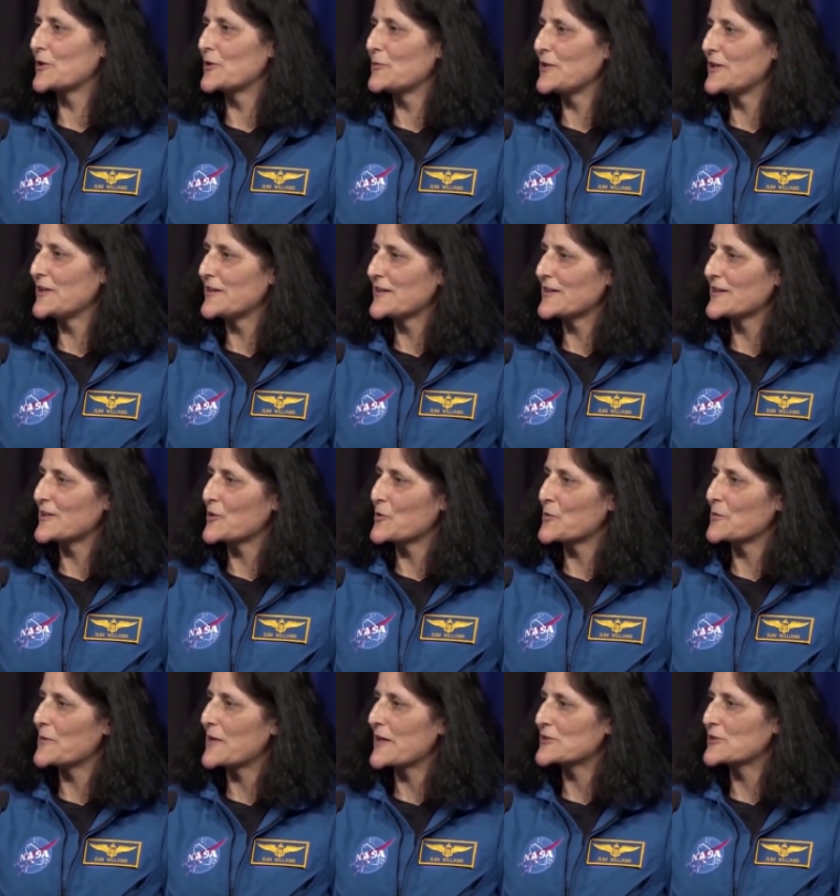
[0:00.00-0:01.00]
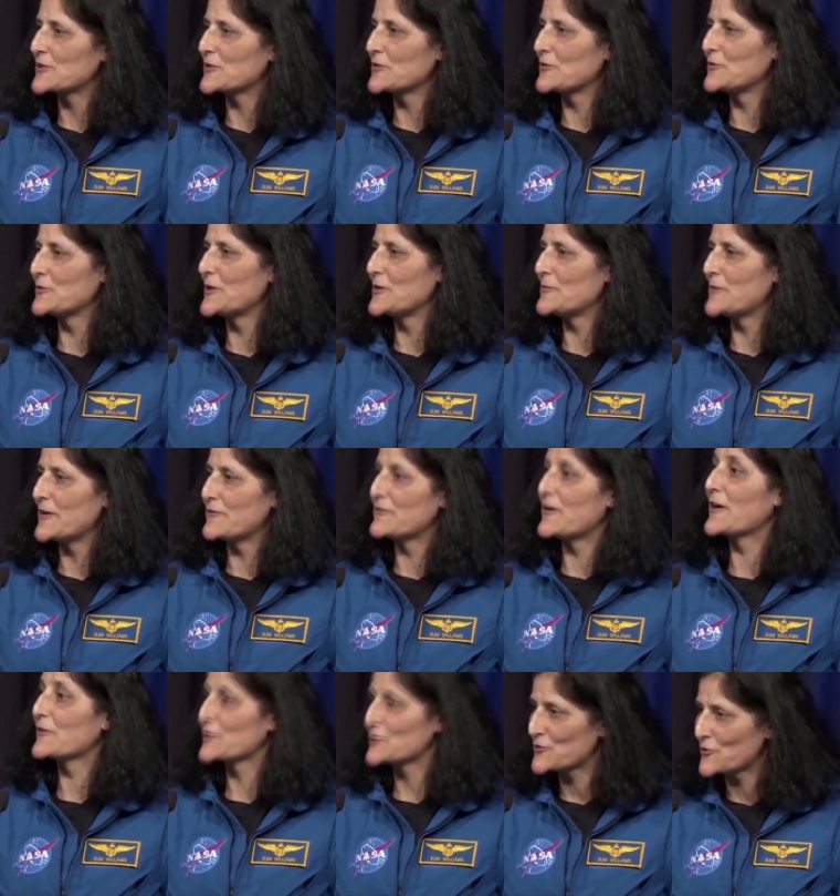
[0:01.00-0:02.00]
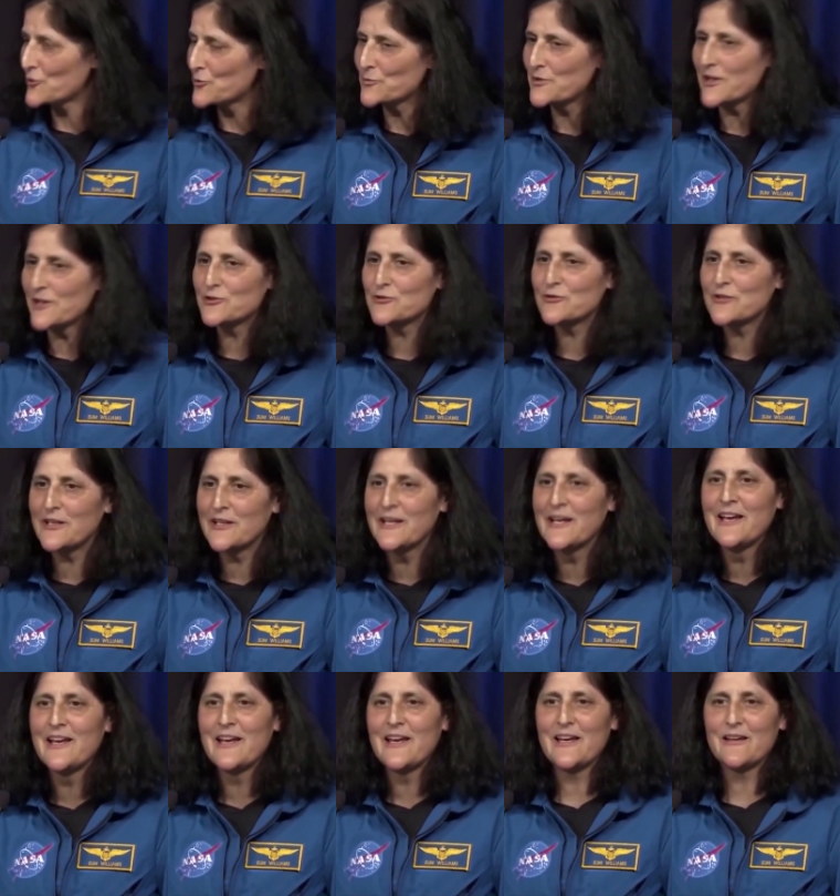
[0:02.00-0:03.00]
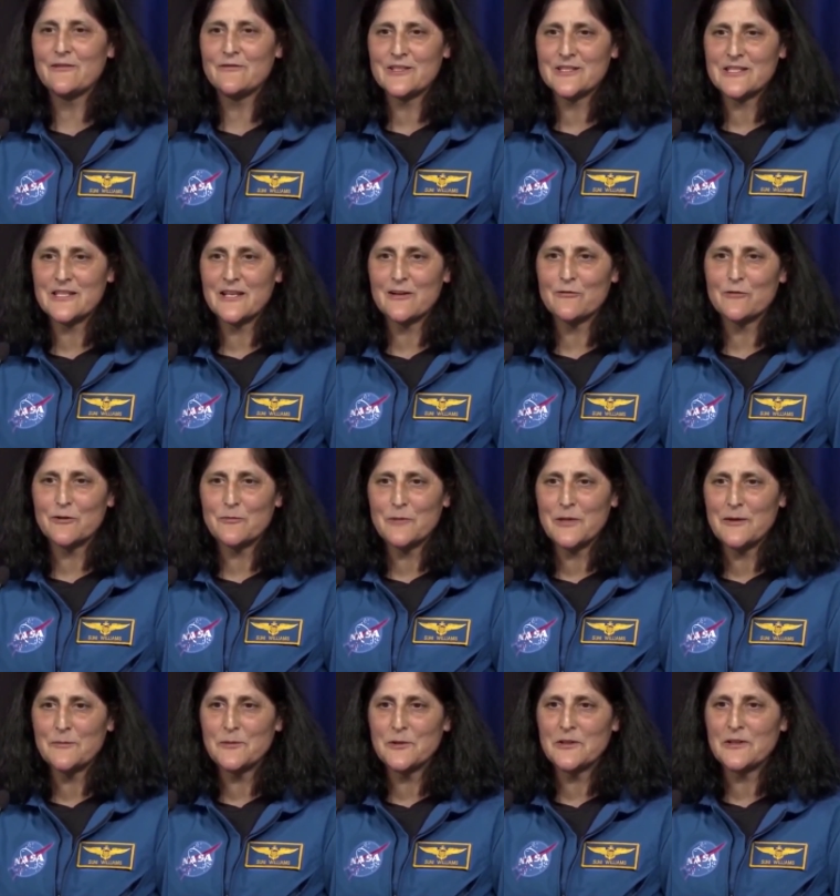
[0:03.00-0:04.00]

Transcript: I'm going to be going back to uh, my father's home country and visiting with